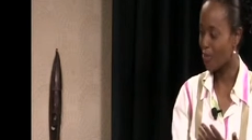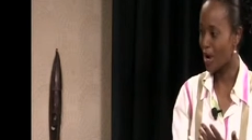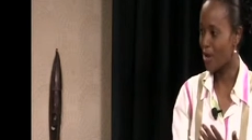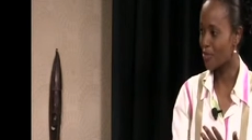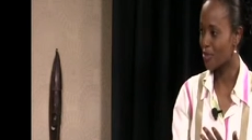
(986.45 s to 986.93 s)

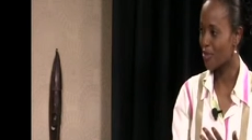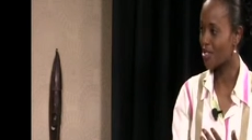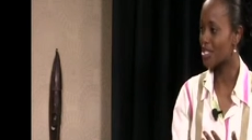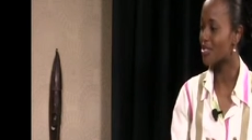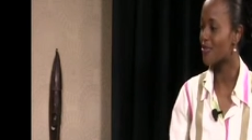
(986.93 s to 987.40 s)
one would
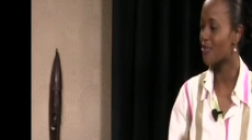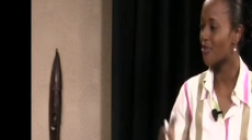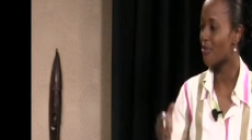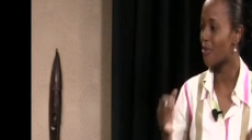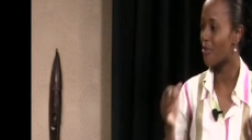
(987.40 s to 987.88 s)
finish
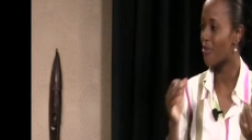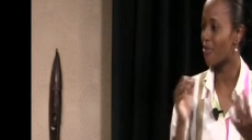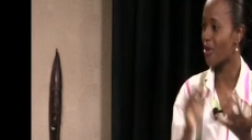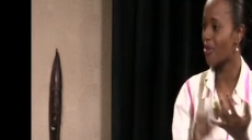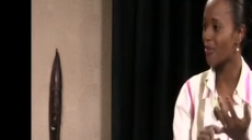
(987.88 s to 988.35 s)

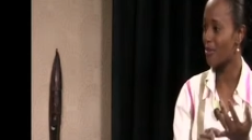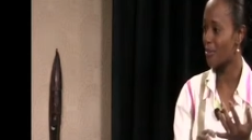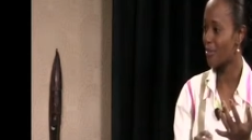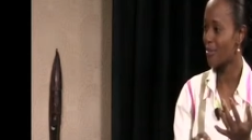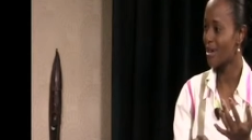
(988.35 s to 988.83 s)
fourth
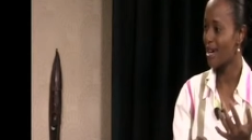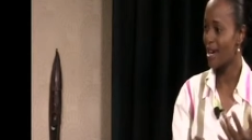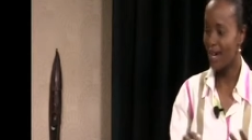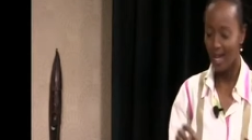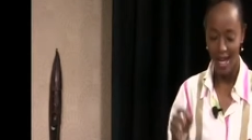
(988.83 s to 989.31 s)
form
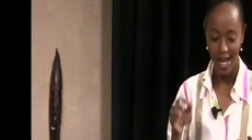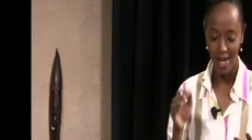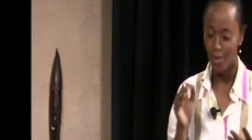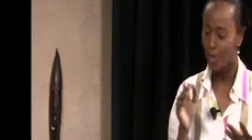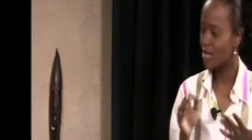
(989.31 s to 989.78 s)

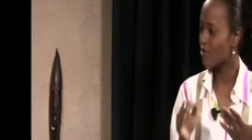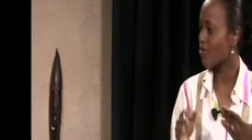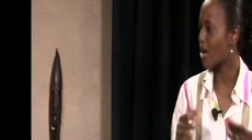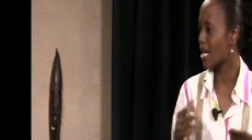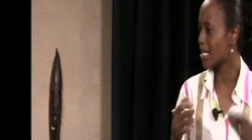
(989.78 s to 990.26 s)
and wait
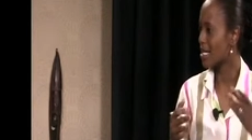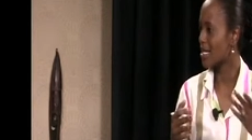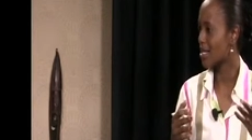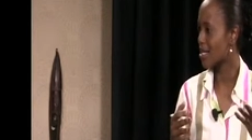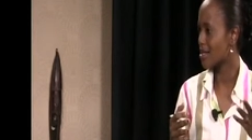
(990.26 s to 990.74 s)
for at
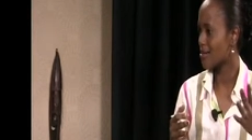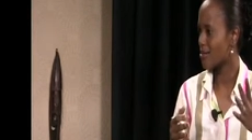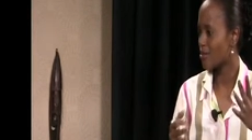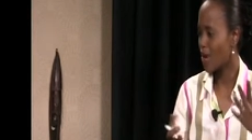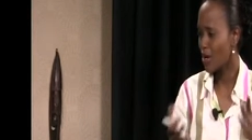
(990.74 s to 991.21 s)
least 1 or